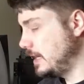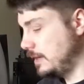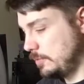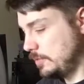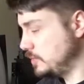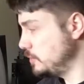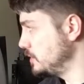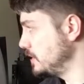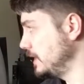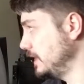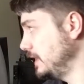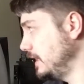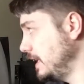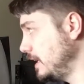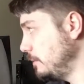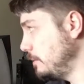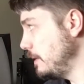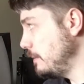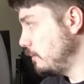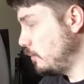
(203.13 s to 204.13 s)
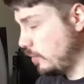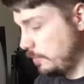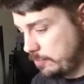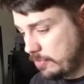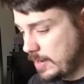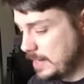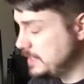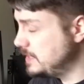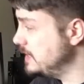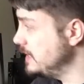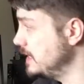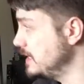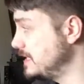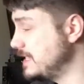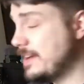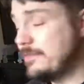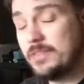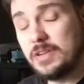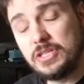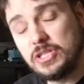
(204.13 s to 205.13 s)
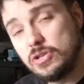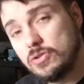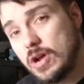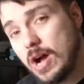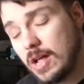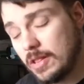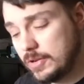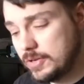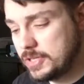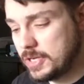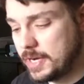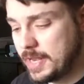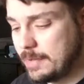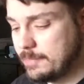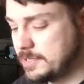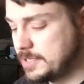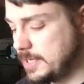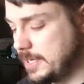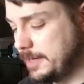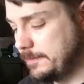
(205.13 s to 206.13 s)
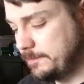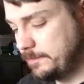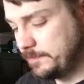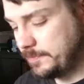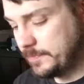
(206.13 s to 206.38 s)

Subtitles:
which was a little bit more pricey at $72 on Amazon.